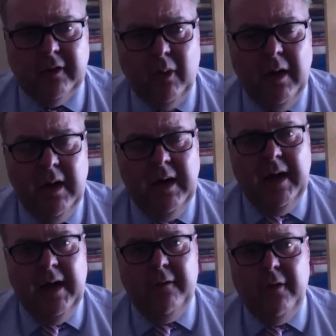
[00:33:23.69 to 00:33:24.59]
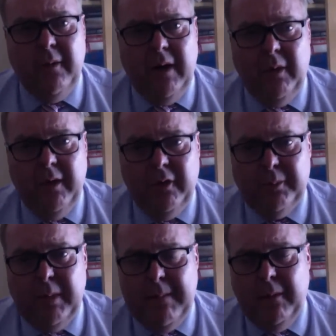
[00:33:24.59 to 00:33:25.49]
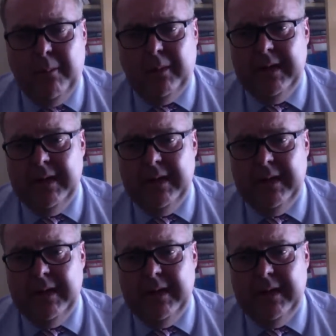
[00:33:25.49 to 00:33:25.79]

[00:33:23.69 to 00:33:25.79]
So if you are one of those people,